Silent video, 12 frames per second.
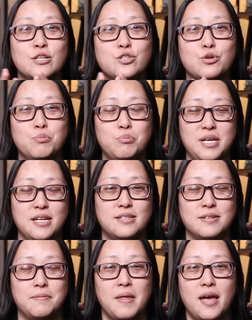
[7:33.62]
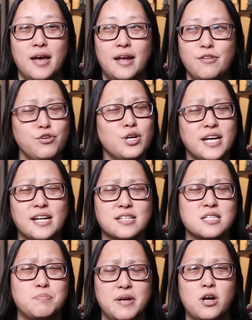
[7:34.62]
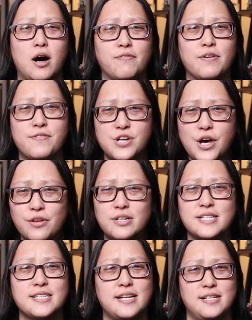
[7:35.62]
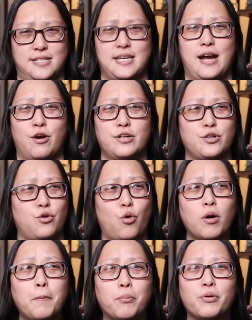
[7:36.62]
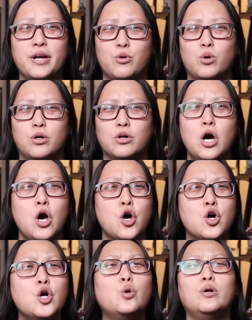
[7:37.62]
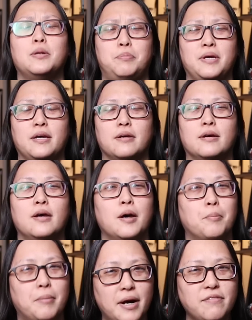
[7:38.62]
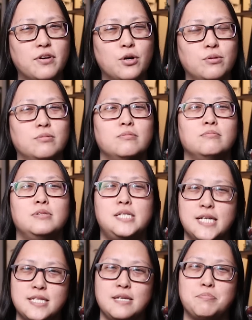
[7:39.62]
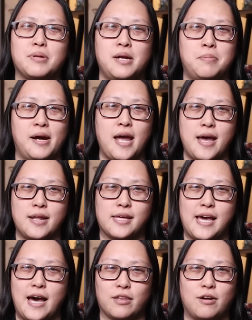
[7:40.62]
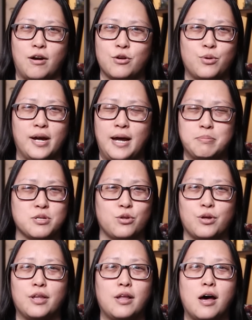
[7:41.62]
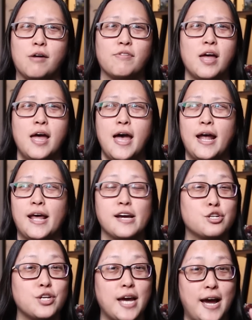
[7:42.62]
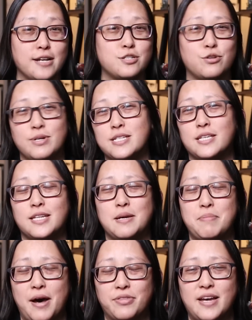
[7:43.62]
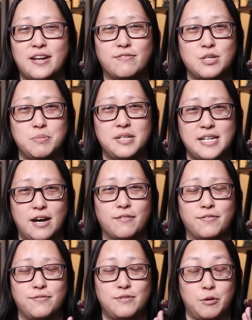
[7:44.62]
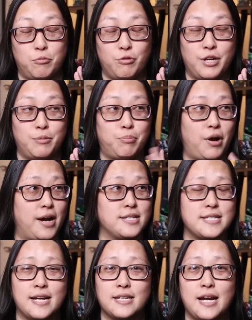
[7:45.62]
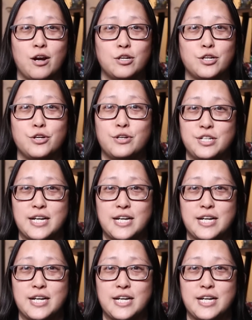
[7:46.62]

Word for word: to meet? And if you could get a spin off of another Descendants character or prequel, who would it be? My vote Dizzy, played by Anna Cathcart, who I absolutely love. And I actually asked her recently about that if she'd be down to reprise that character. You can